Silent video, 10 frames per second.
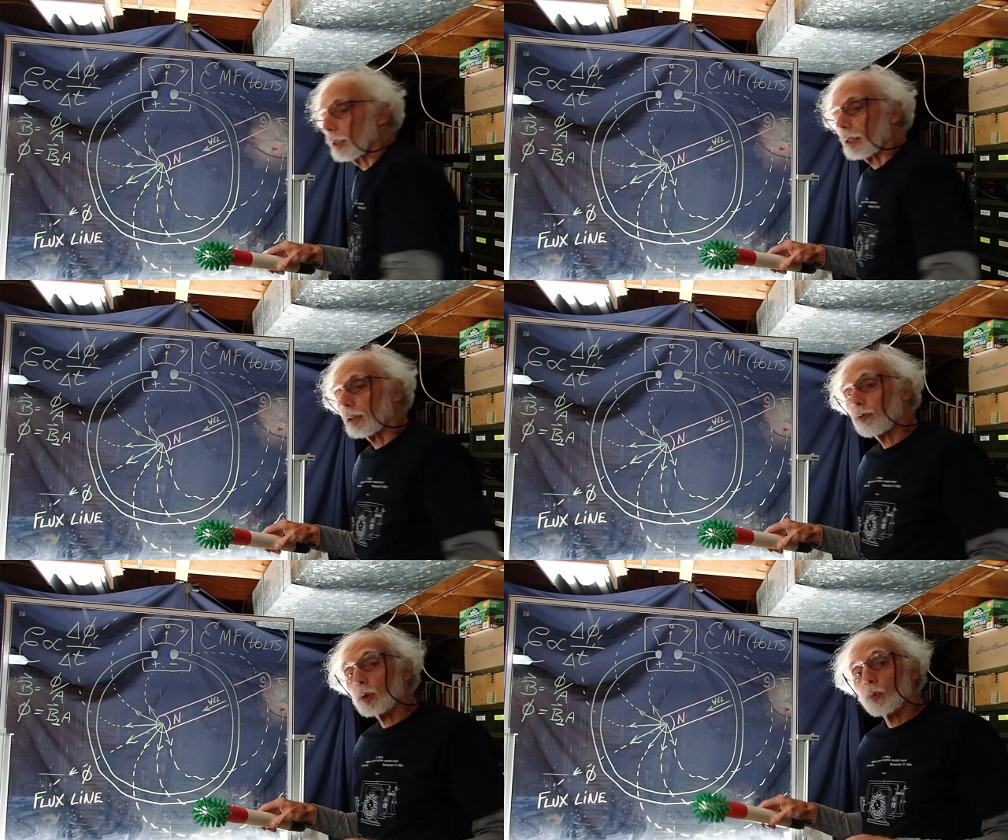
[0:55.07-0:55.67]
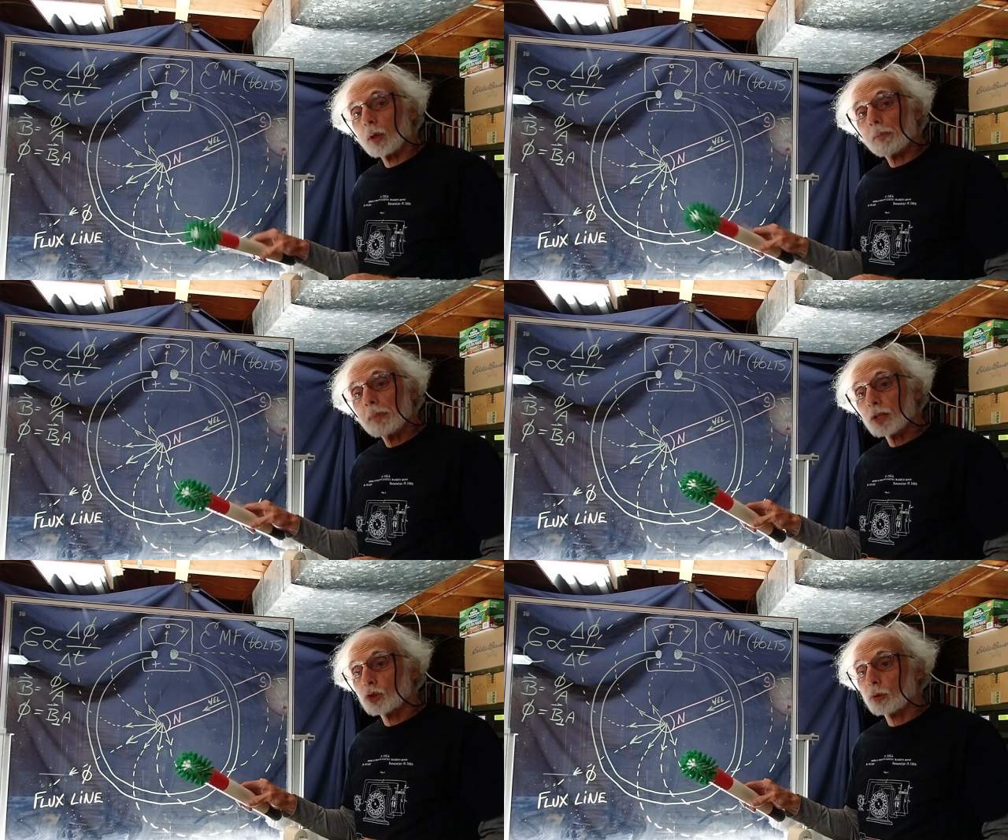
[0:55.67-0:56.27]
If we want to
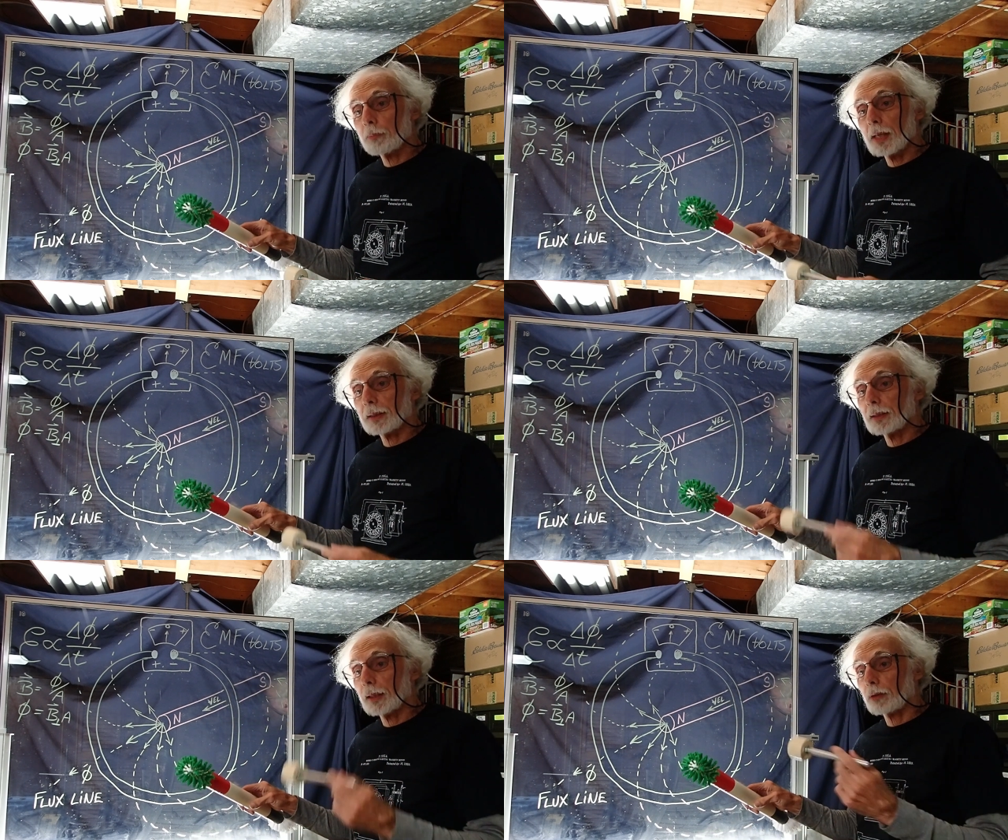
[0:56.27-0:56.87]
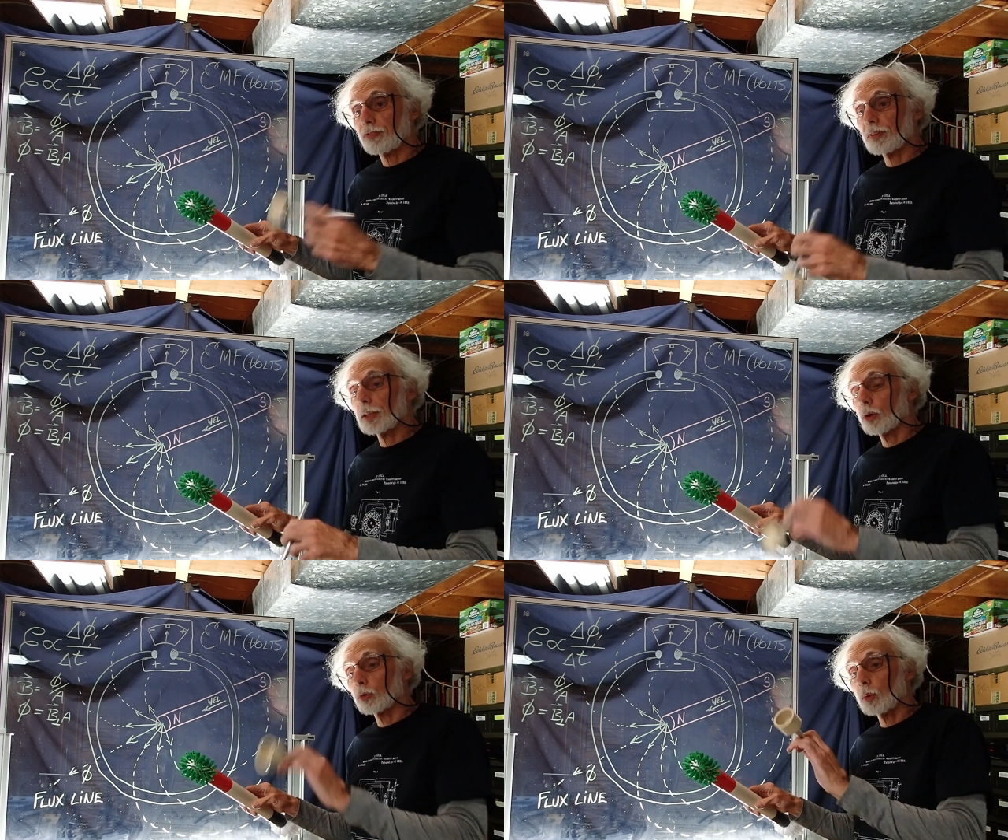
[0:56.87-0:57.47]
measure a magnetic field,